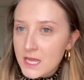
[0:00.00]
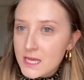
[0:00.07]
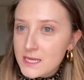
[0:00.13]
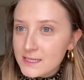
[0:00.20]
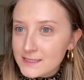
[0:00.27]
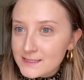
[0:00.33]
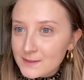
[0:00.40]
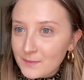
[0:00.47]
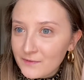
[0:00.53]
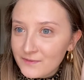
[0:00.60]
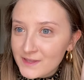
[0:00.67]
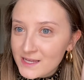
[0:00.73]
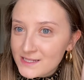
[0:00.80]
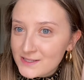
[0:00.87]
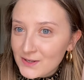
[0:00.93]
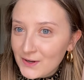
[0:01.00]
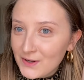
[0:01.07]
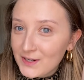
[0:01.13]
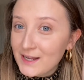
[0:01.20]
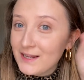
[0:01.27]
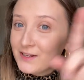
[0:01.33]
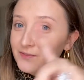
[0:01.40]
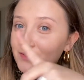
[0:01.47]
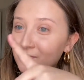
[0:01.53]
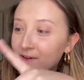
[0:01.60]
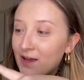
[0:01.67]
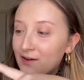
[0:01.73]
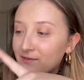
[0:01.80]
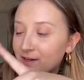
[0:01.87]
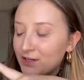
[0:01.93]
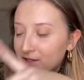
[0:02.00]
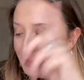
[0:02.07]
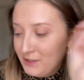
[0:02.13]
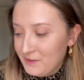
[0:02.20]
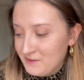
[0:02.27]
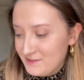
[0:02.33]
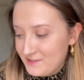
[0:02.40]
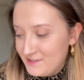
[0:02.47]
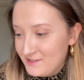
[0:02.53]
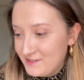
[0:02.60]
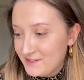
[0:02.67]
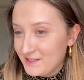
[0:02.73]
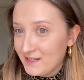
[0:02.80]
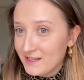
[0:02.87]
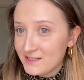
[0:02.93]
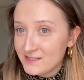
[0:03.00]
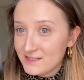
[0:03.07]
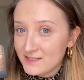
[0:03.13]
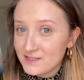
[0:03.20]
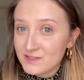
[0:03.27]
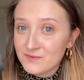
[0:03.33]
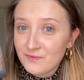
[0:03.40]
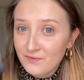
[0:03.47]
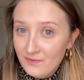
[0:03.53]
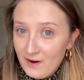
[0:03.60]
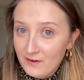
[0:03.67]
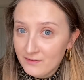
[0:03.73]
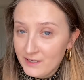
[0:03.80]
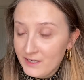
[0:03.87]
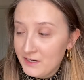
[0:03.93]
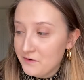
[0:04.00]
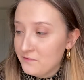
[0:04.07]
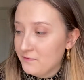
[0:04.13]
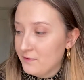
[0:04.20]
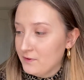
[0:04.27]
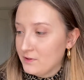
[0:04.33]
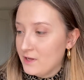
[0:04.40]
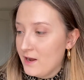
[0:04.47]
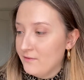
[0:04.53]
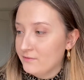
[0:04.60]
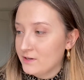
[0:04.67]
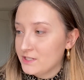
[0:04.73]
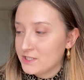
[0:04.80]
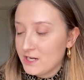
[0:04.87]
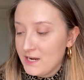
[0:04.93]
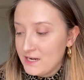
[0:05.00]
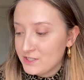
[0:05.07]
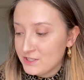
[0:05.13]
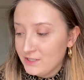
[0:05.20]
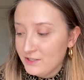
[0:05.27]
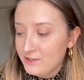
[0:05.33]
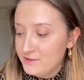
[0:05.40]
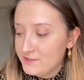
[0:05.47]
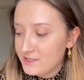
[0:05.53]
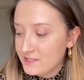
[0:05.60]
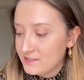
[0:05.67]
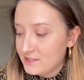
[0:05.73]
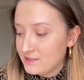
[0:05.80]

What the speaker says: some of this on, and if you've ever used this is very full coverage. I actually use this as a